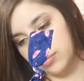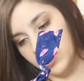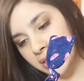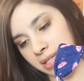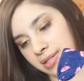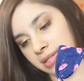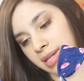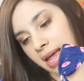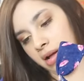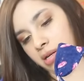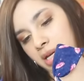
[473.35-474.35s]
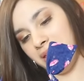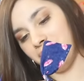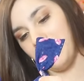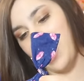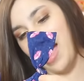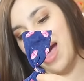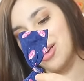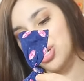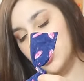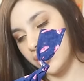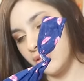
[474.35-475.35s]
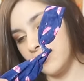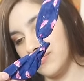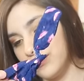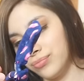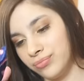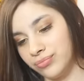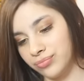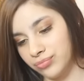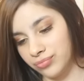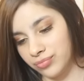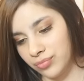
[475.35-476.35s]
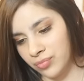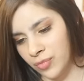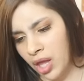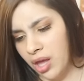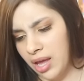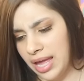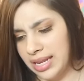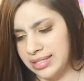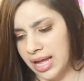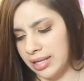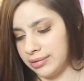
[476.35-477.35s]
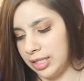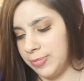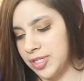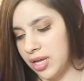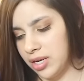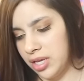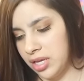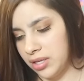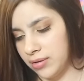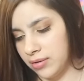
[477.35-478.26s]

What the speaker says: what does it say on it? Passion? And it's got lips on it?